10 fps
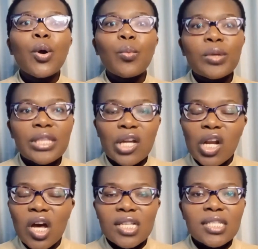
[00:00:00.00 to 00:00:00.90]
with the
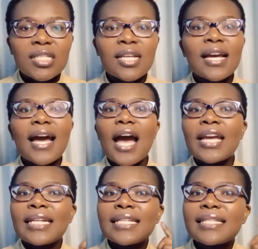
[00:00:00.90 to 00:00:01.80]
class? Are
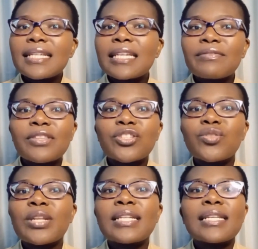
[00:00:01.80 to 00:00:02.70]
you listening if the
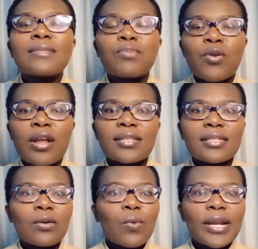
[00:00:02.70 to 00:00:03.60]
student is
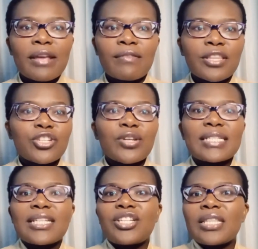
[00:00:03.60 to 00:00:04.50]
pronouncing whatever that you're
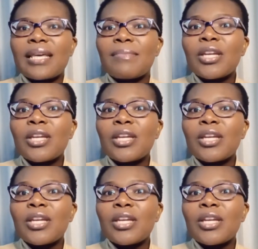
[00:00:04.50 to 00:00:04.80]
teaching them